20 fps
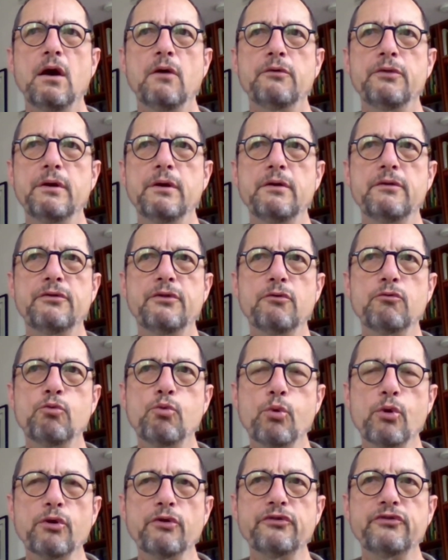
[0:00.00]
the The
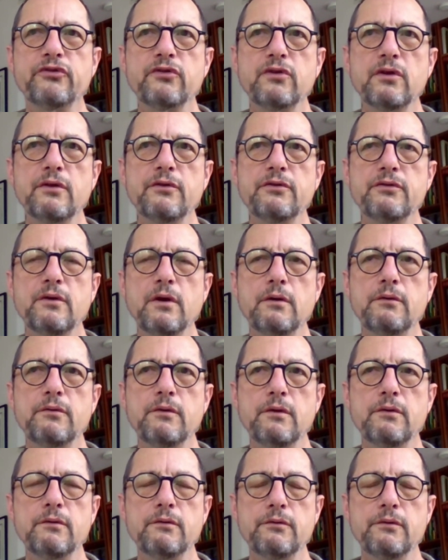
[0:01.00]
worst
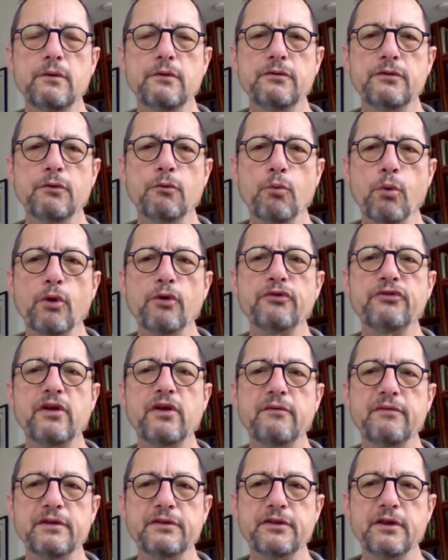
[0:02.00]
the worst
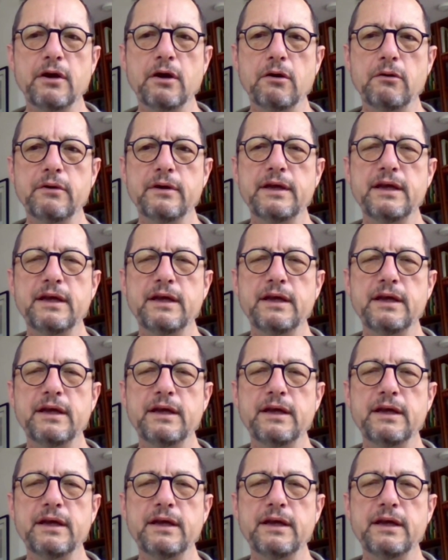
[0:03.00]
of it, though,